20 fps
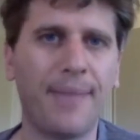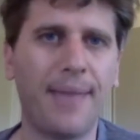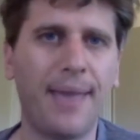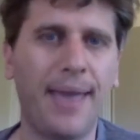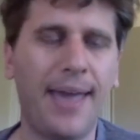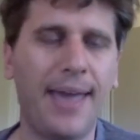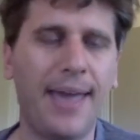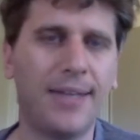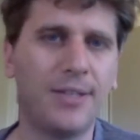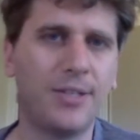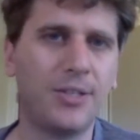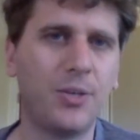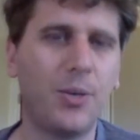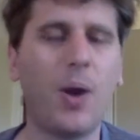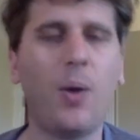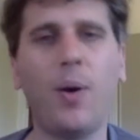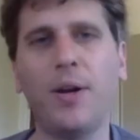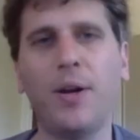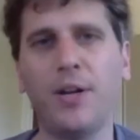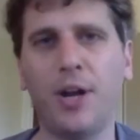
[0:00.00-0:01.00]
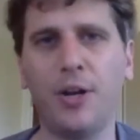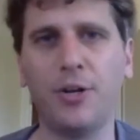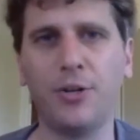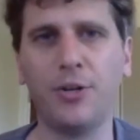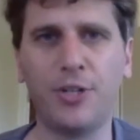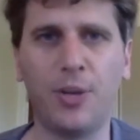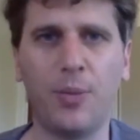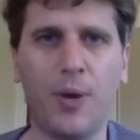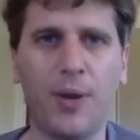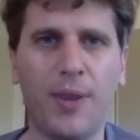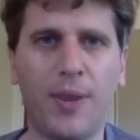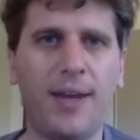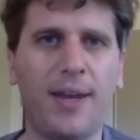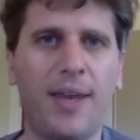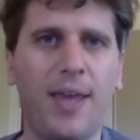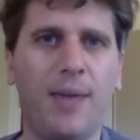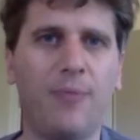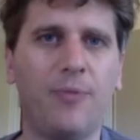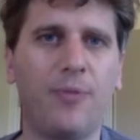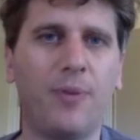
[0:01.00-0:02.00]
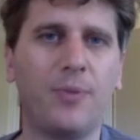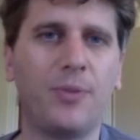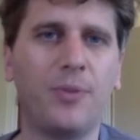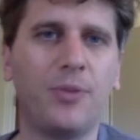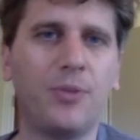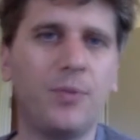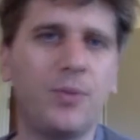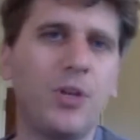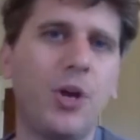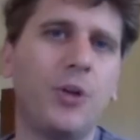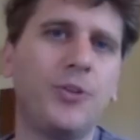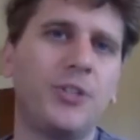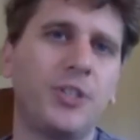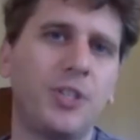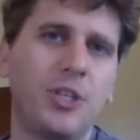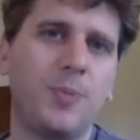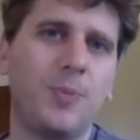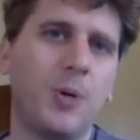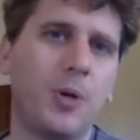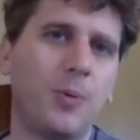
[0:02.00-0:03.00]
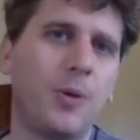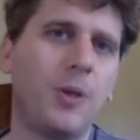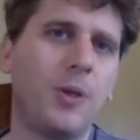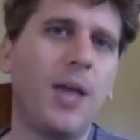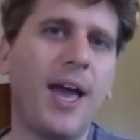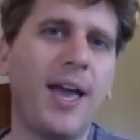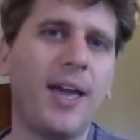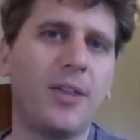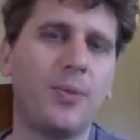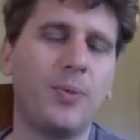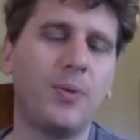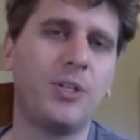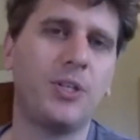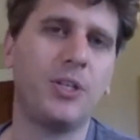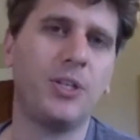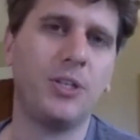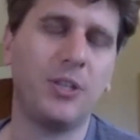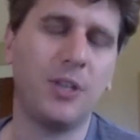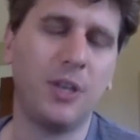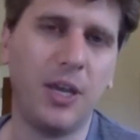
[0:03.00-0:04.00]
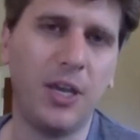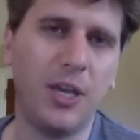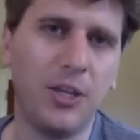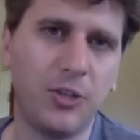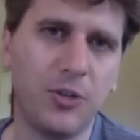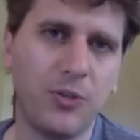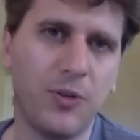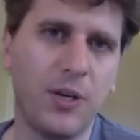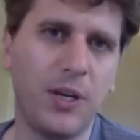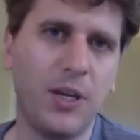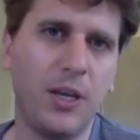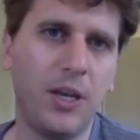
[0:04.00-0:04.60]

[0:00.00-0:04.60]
And so I wanted to understand where that came from. So the result is this book, Goliath, which is a history,